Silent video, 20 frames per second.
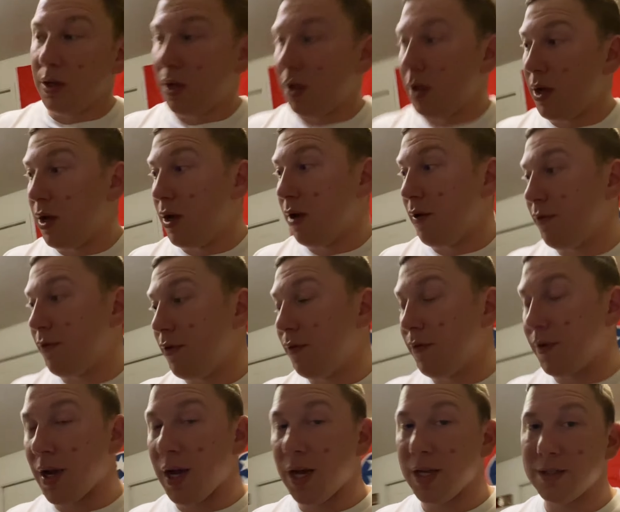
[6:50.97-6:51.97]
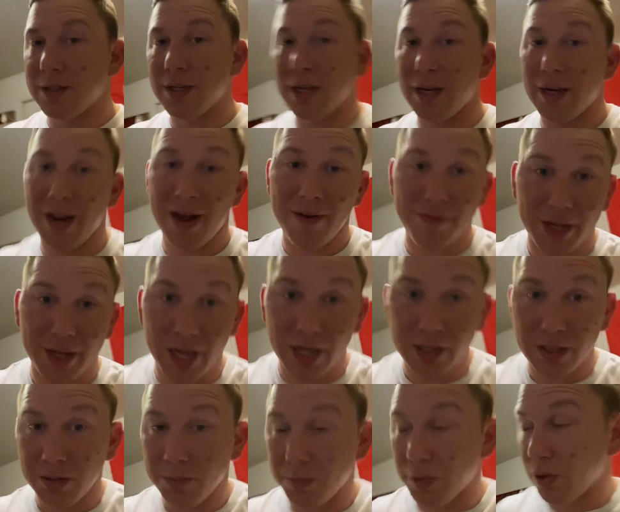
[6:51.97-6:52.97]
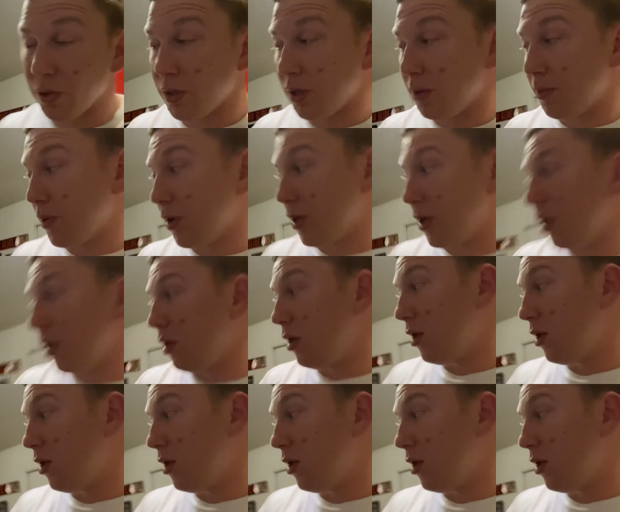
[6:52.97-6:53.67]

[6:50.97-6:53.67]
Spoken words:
if you've got, say, navigation pulled up on it.